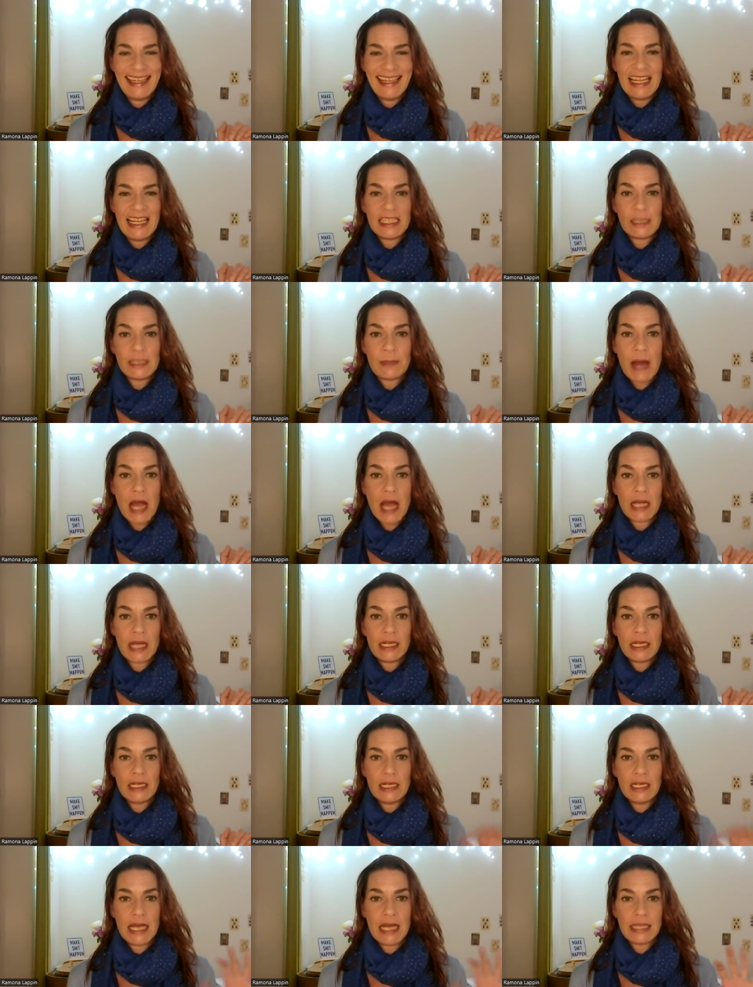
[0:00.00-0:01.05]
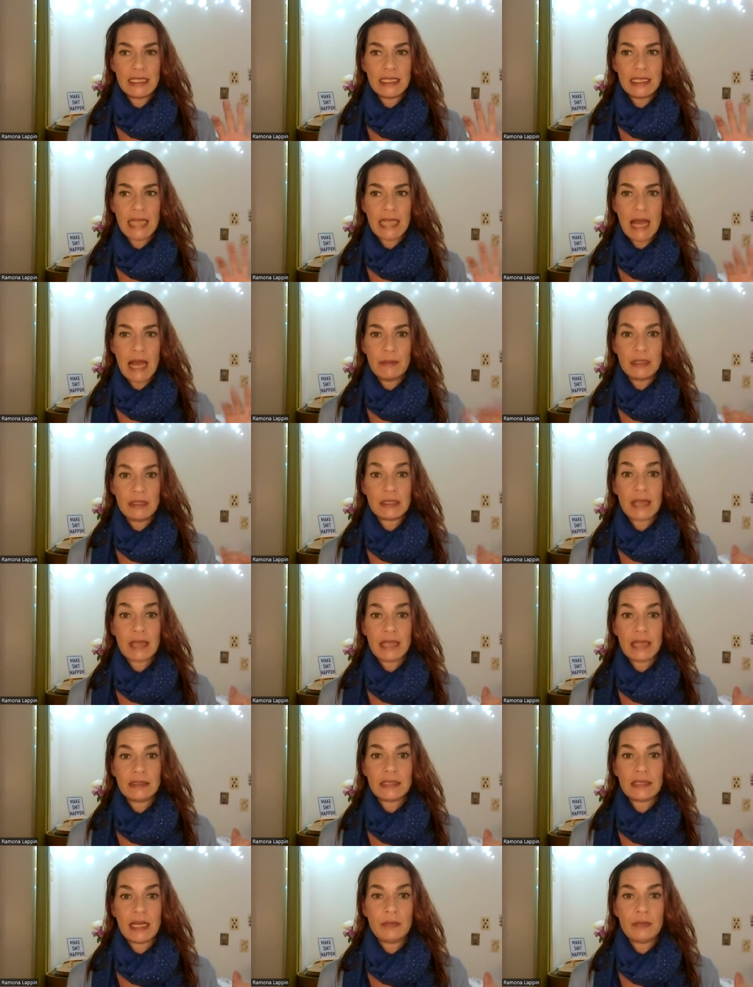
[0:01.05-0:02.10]
Let's sparkle like the diamond
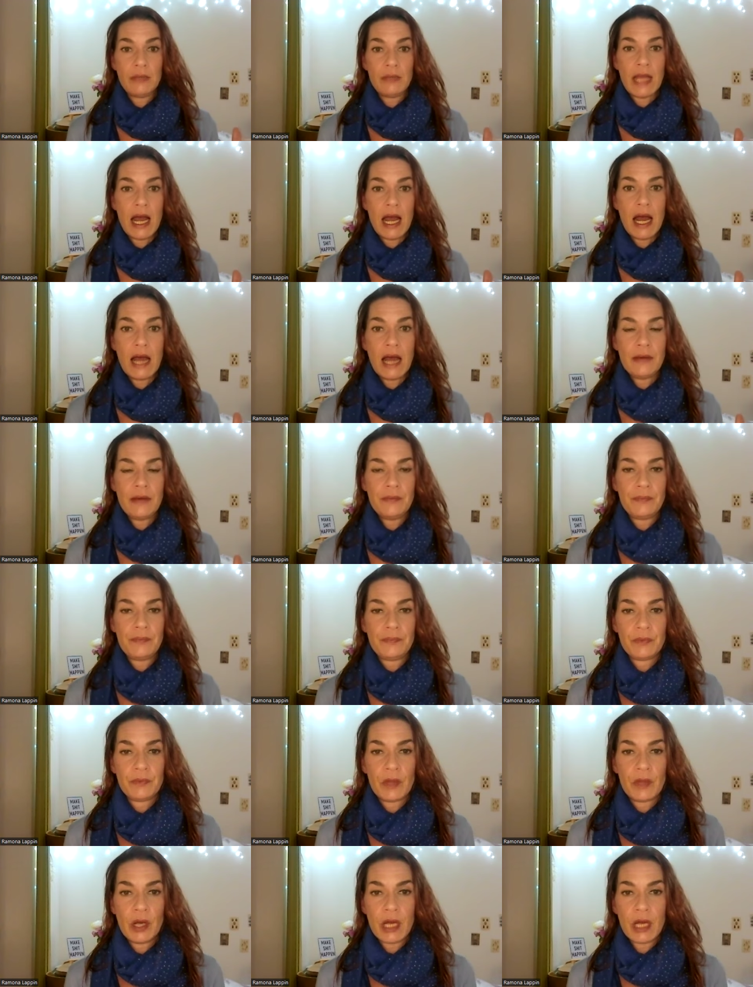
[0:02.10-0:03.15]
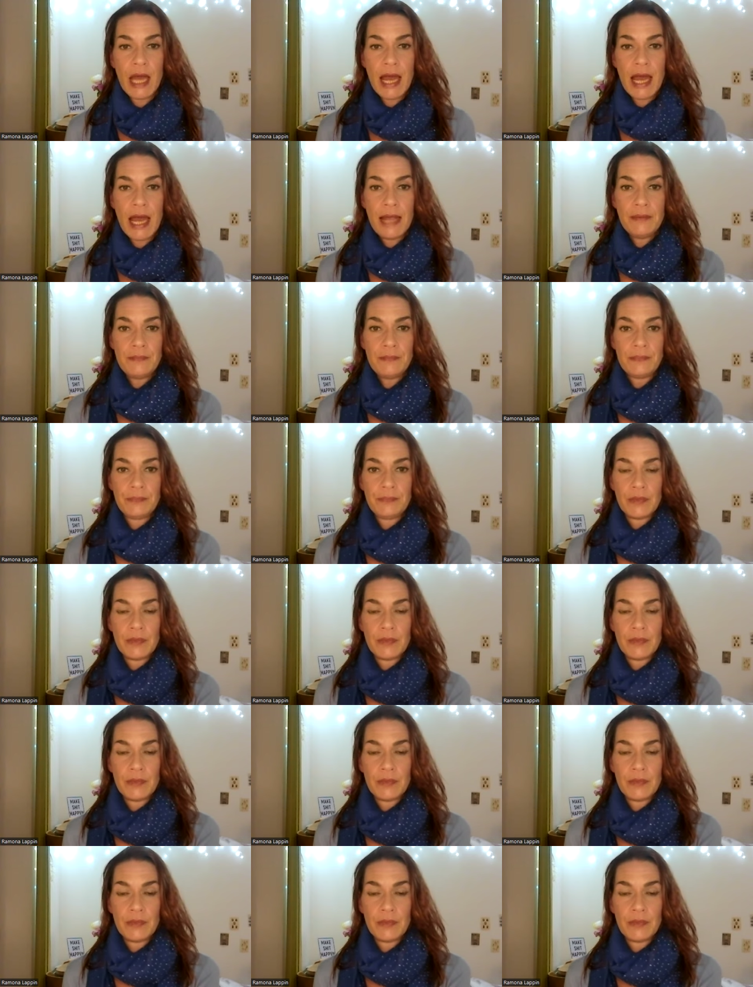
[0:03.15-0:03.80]
suns that we are, okay?